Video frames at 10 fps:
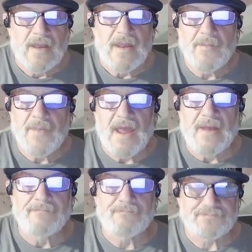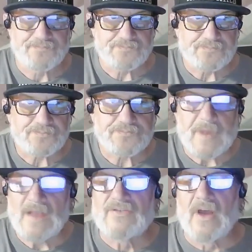Amen.
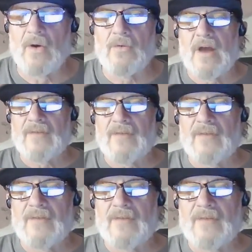And so in Revelation